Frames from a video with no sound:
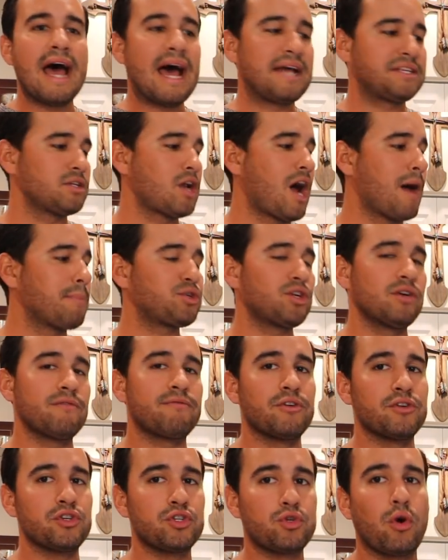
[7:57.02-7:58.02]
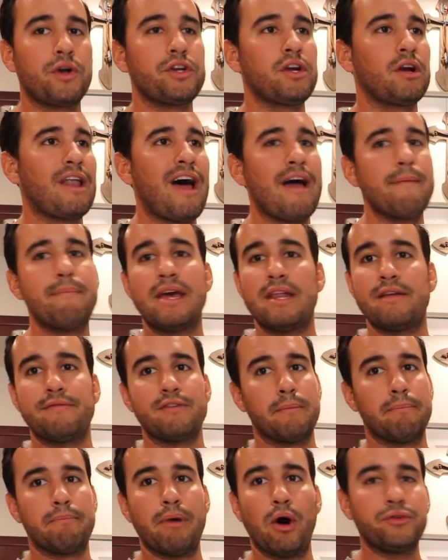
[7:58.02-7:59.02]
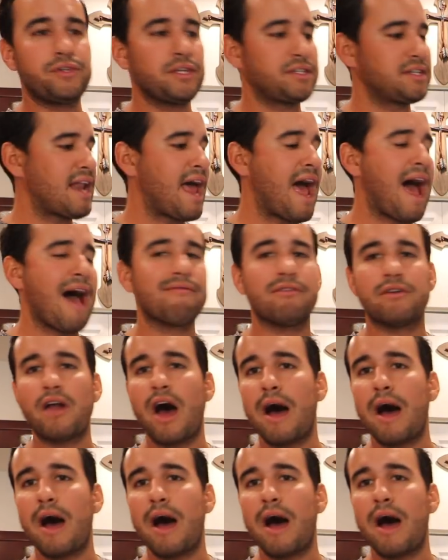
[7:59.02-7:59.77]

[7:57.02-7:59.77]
as an option for storing your live bait if your boat doesn't have an